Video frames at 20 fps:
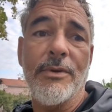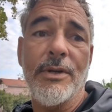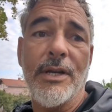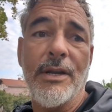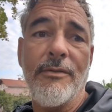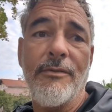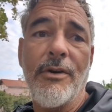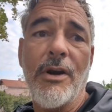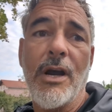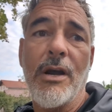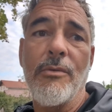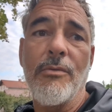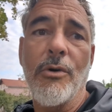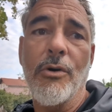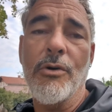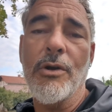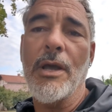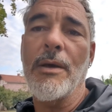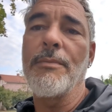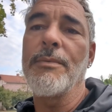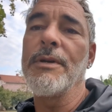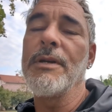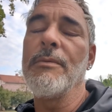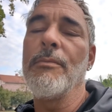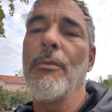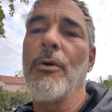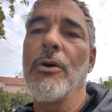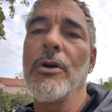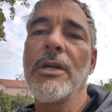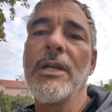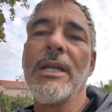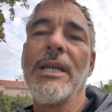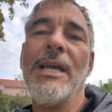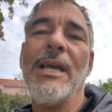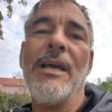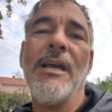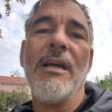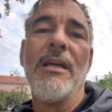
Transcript: whenever I woke up in the morning,